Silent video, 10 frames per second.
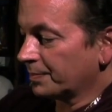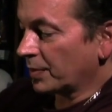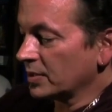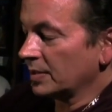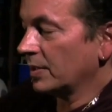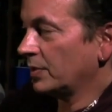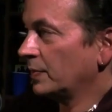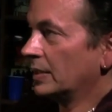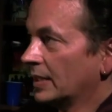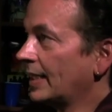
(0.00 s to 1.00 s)
personally on
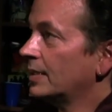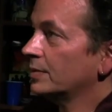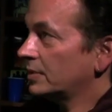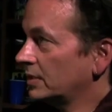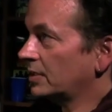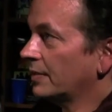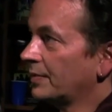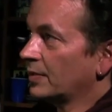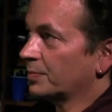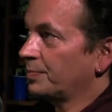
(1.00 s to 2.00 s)
doing layouts and
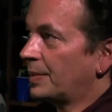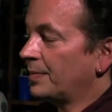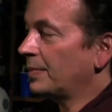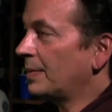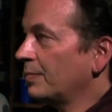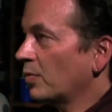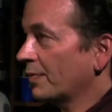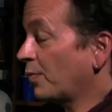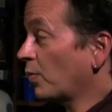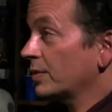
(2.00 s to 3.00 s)
stuff, and I was maybe
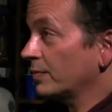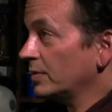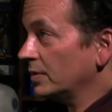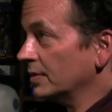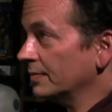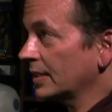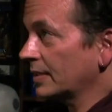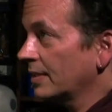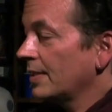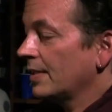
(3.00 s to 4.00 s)
more forceful of,
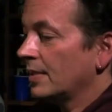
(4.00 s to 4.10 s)
like,